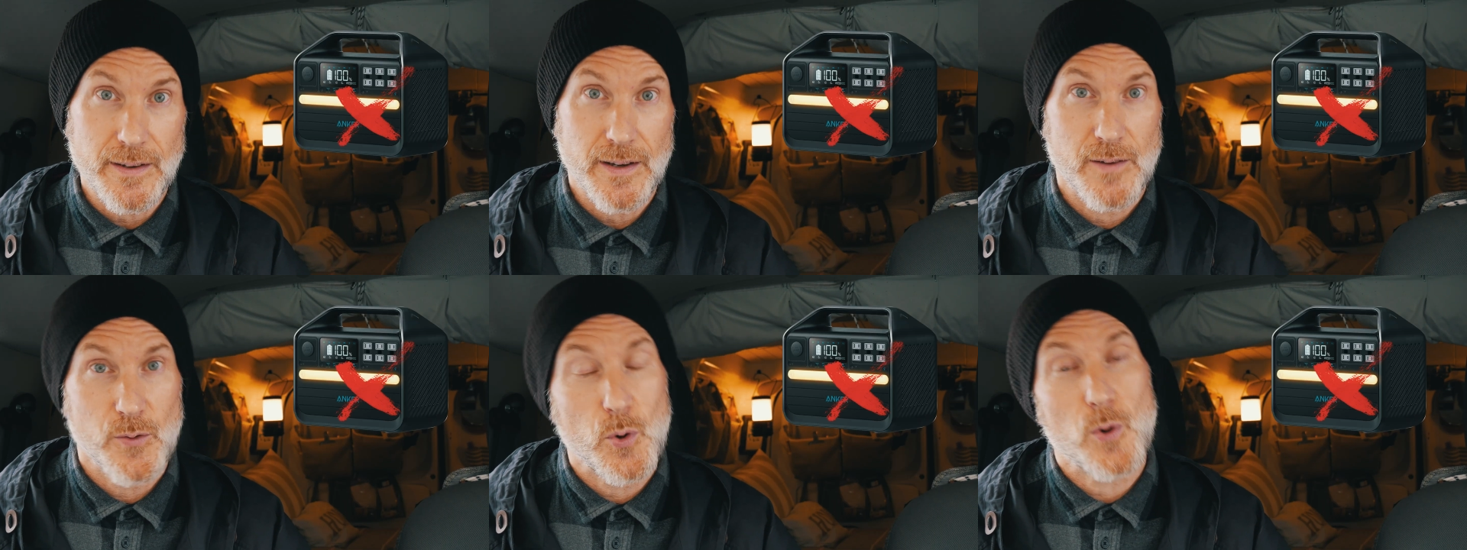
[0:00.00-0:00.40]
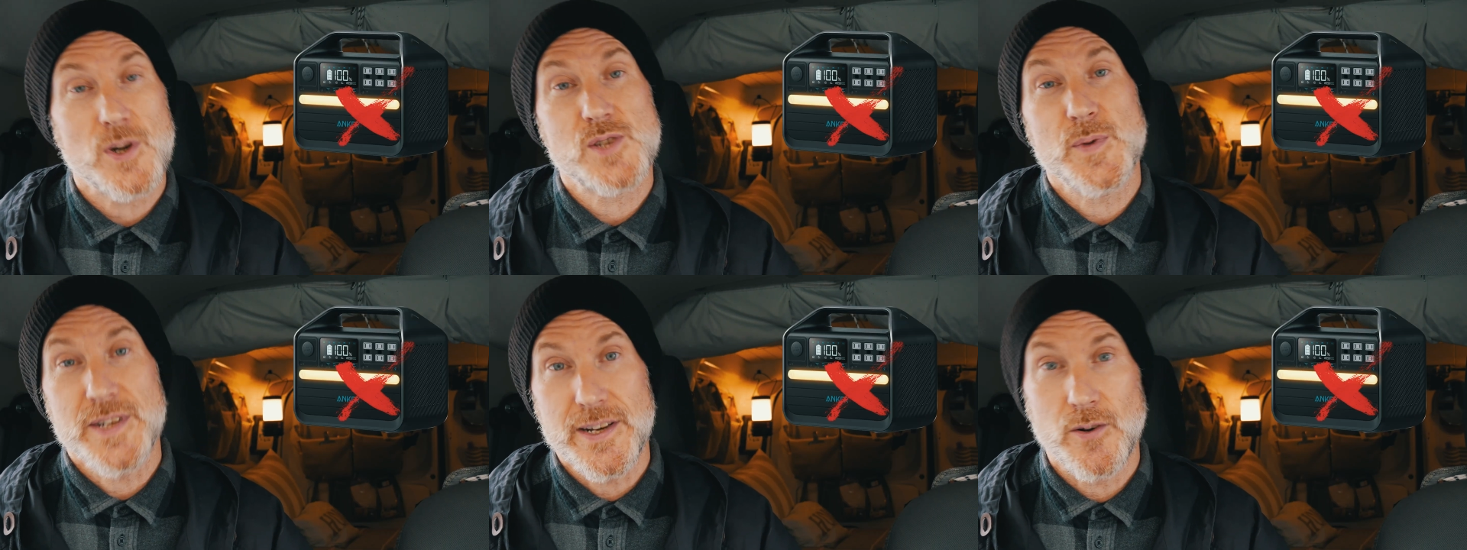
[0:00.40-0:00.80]
Of
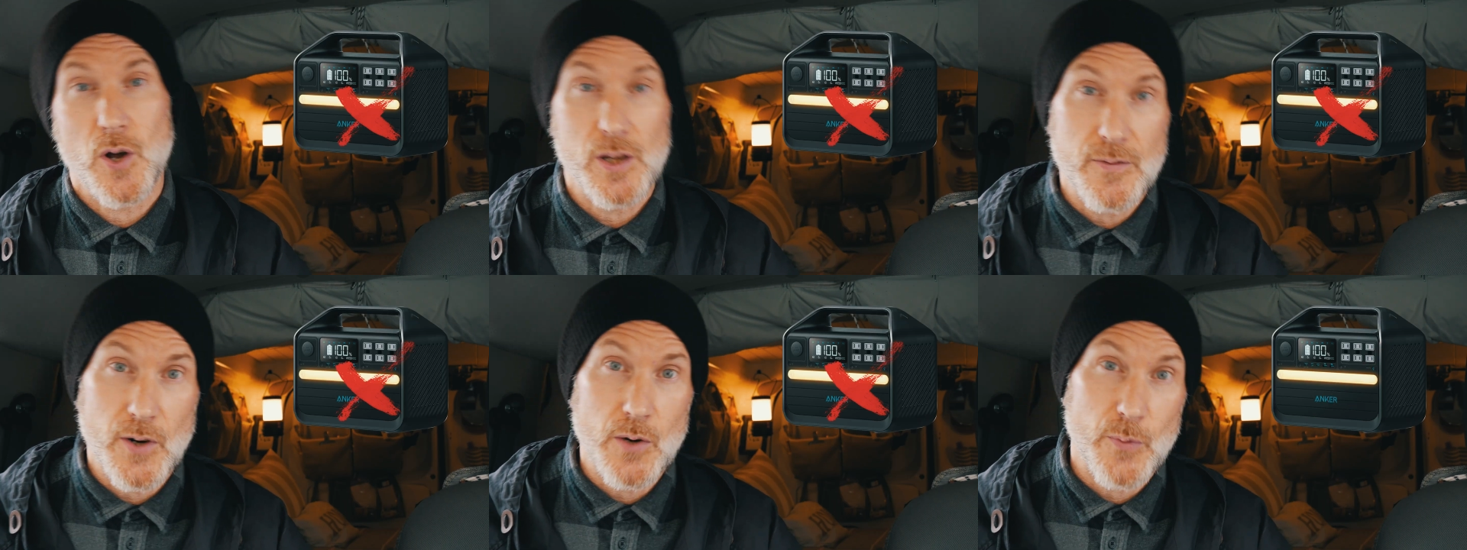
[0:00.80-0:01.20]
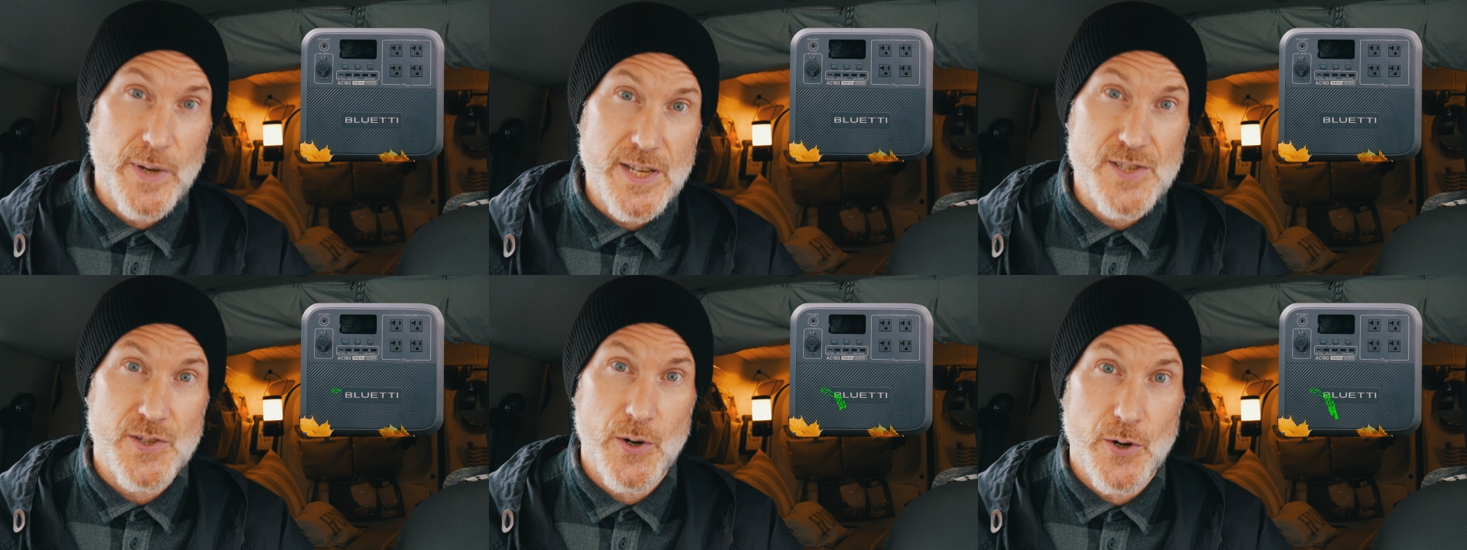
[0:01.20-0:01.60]
course, we did all of our
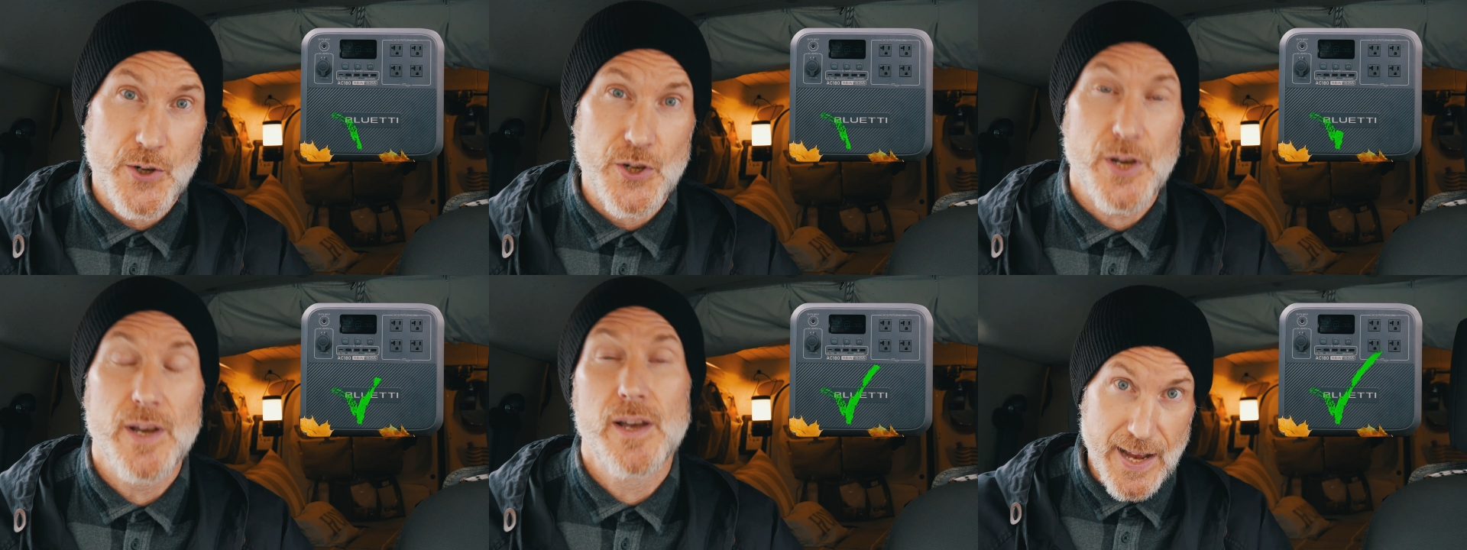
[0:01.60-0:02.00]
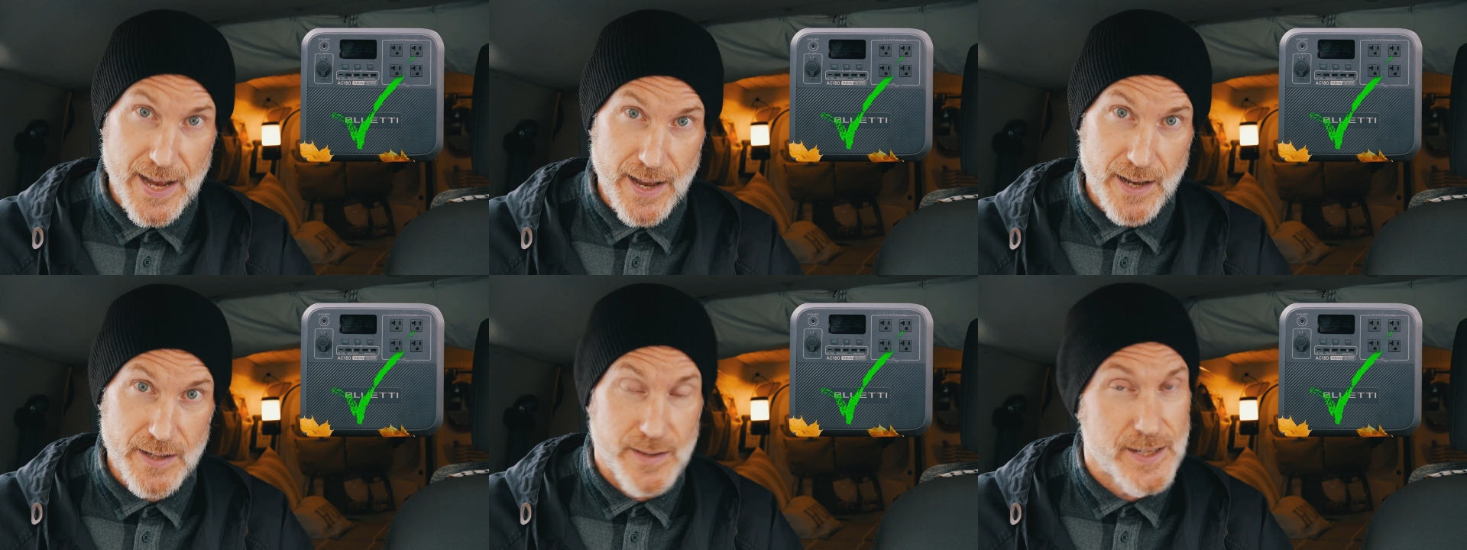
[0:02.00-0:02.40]
research,
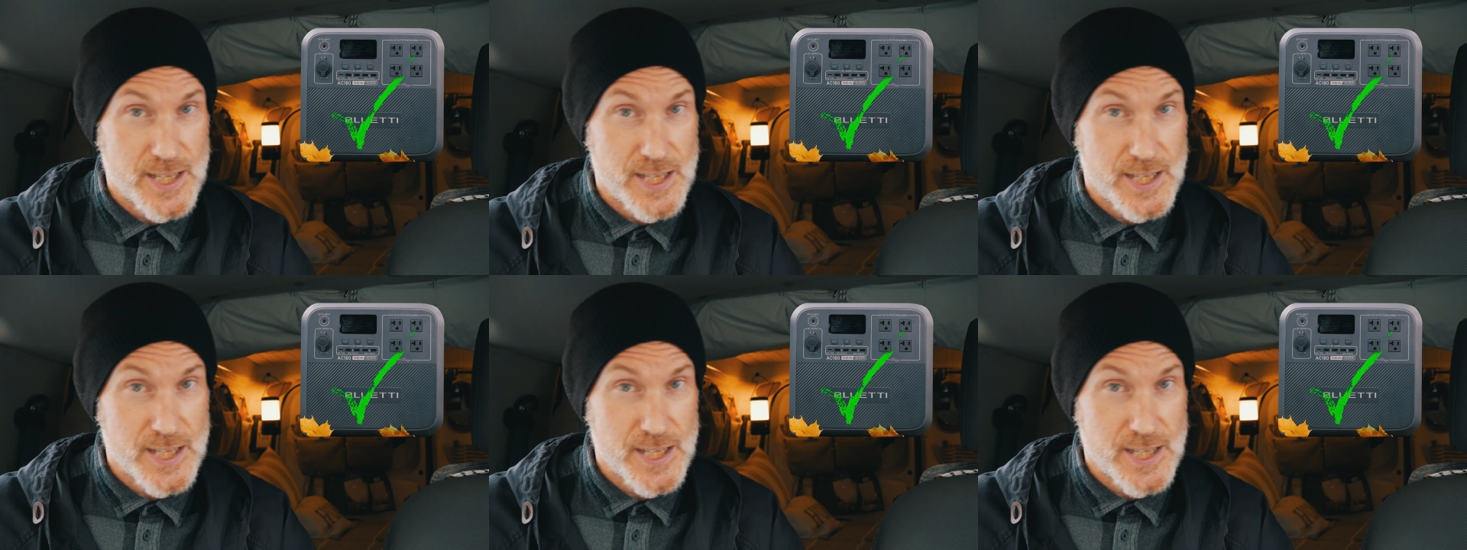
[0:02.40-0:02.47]
and